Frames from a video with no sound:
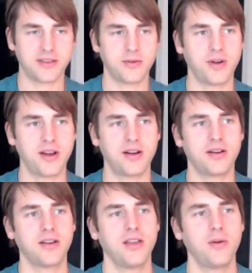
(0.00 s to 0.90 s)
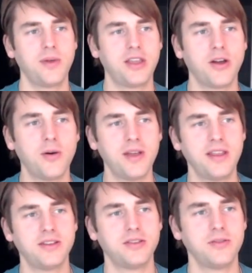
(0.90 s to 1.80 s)
where we go
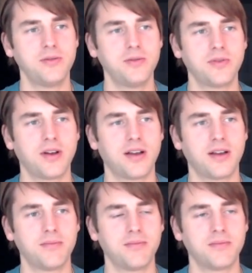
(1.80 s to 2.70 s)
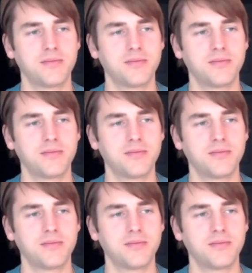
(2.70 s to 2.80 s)
into um,